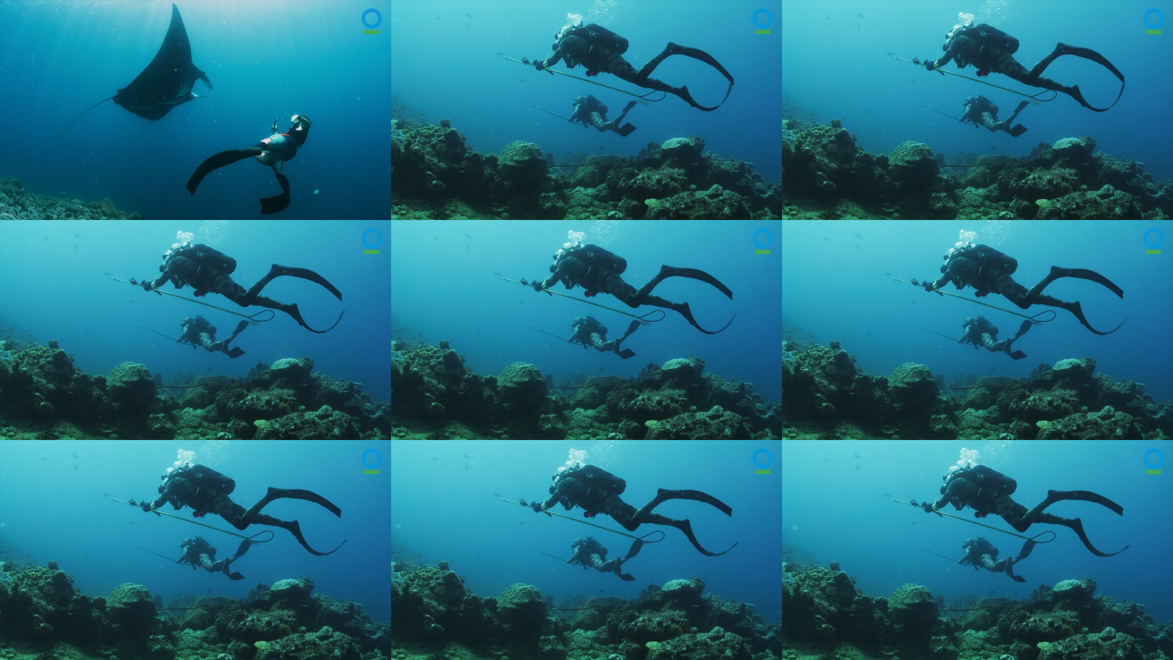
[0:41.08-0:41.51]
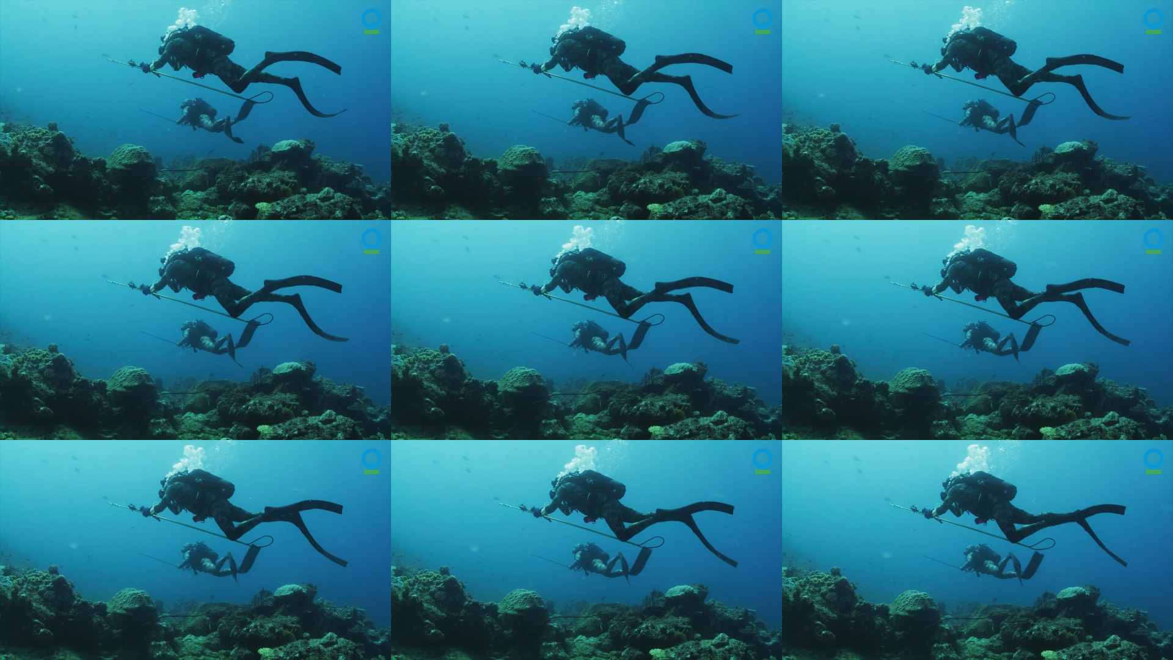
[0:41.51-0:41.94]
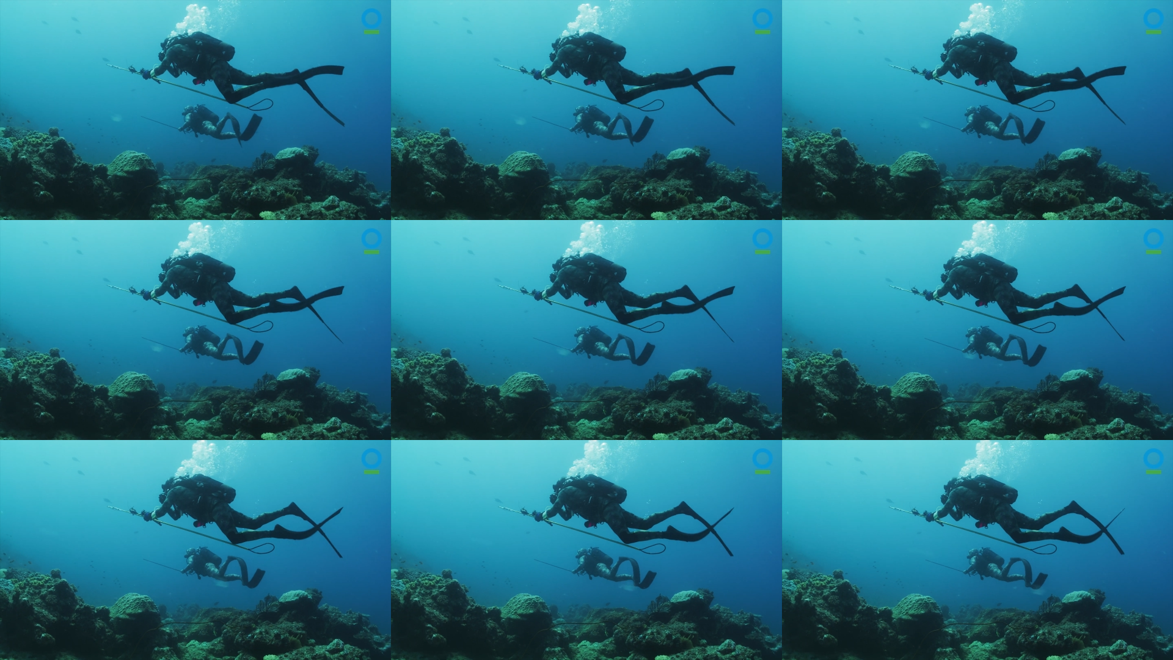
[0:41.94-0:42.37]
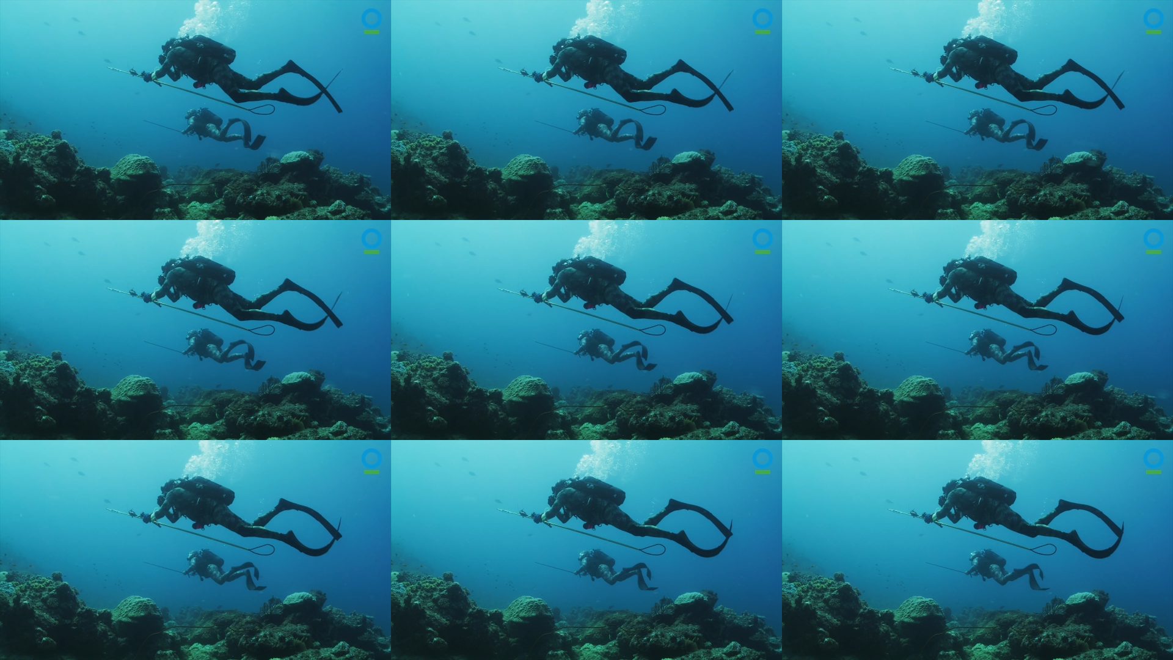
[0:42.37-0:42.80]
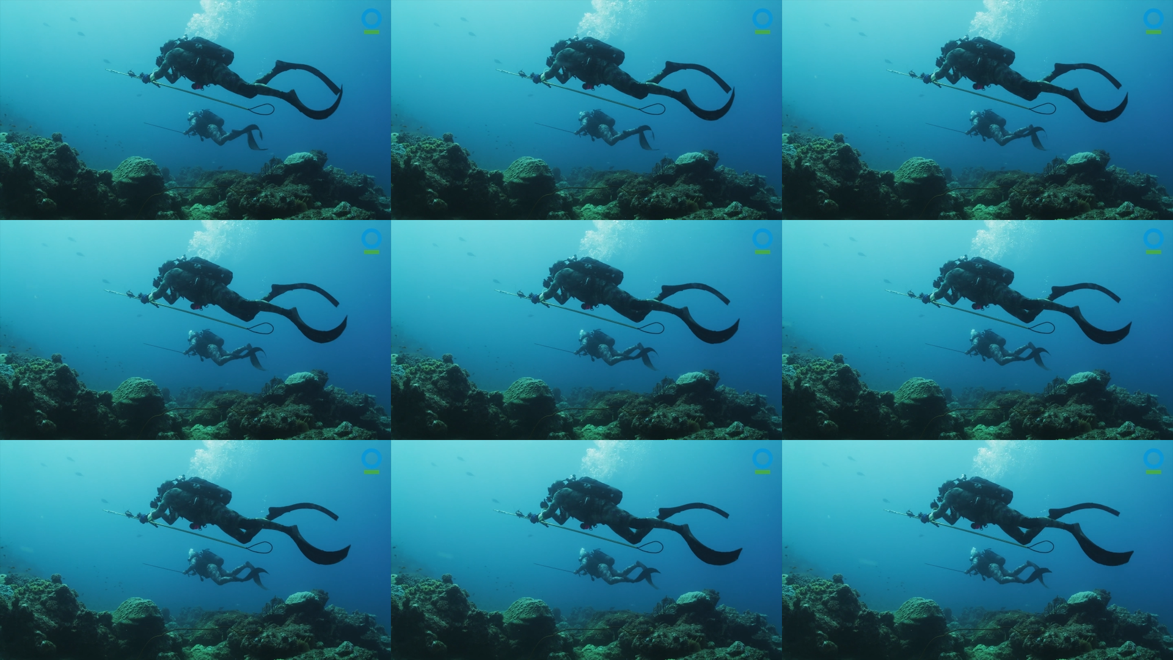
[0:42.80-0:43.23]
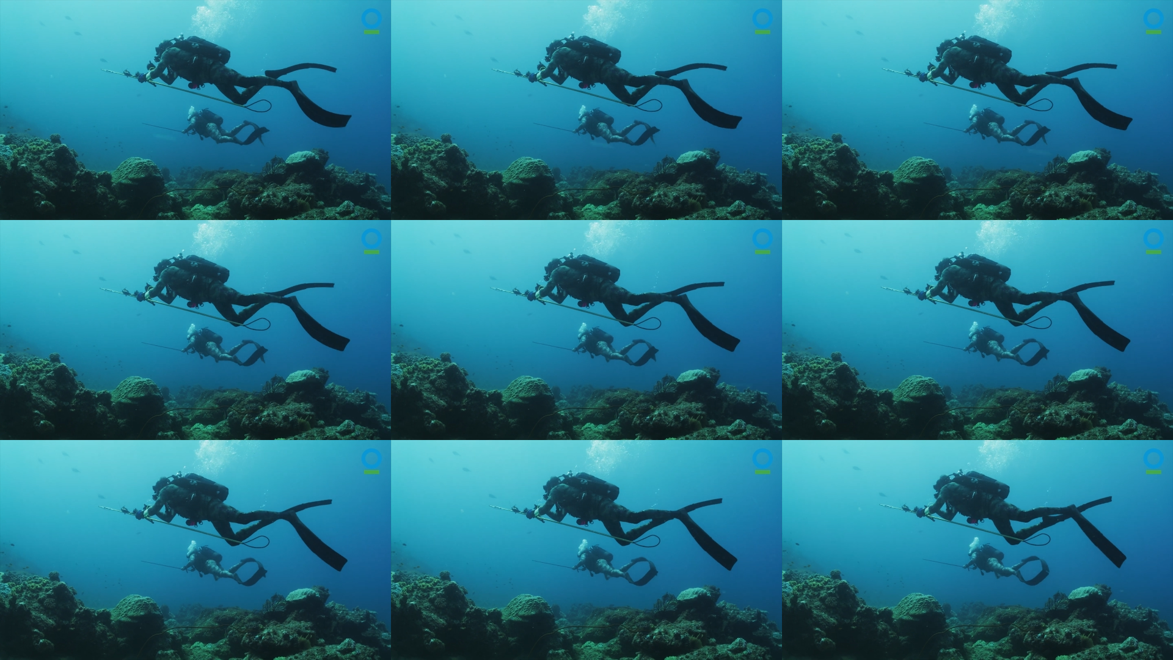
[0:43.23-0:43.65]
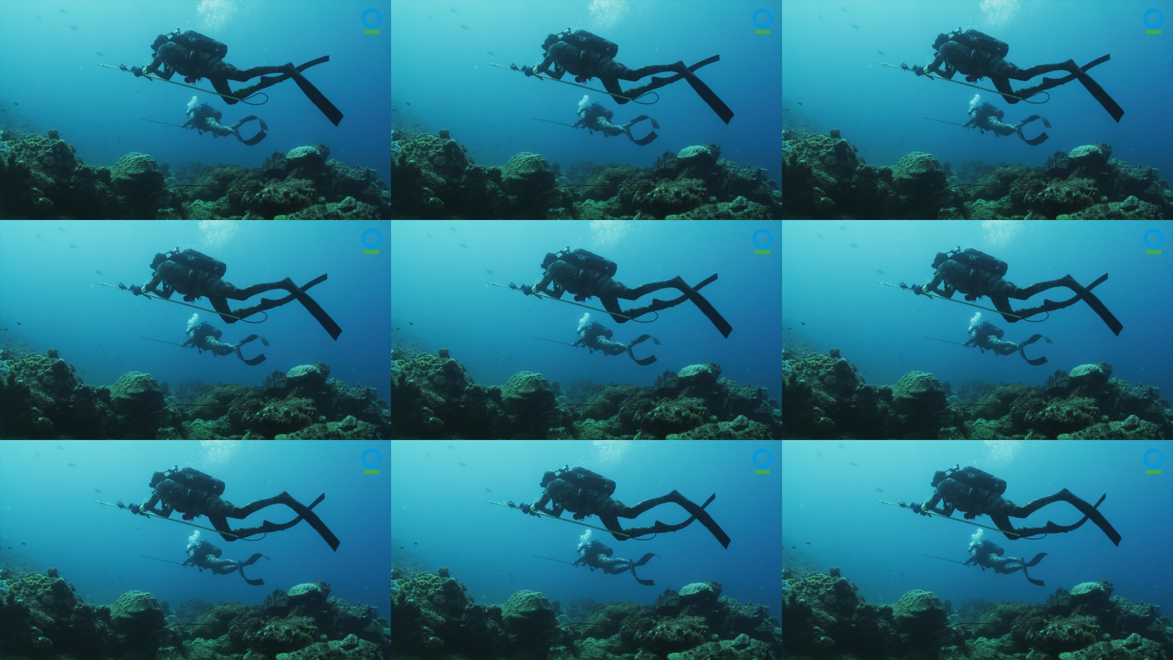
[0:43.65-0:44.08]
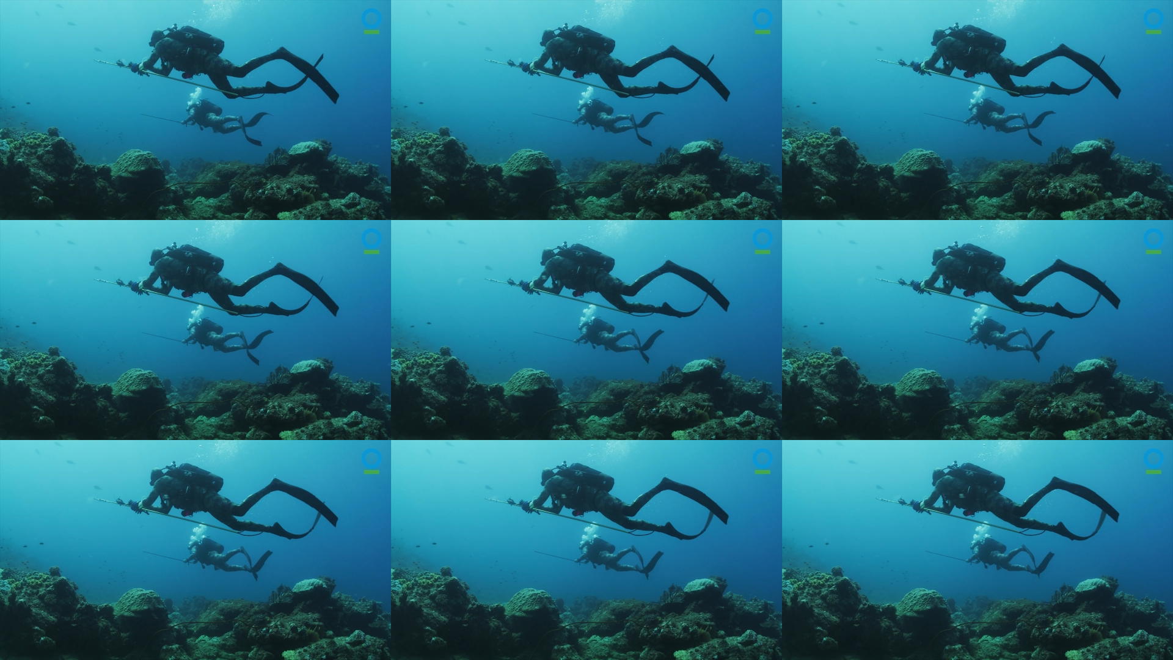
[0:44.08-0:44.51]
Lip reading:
No face is visible, so there are no lips to read.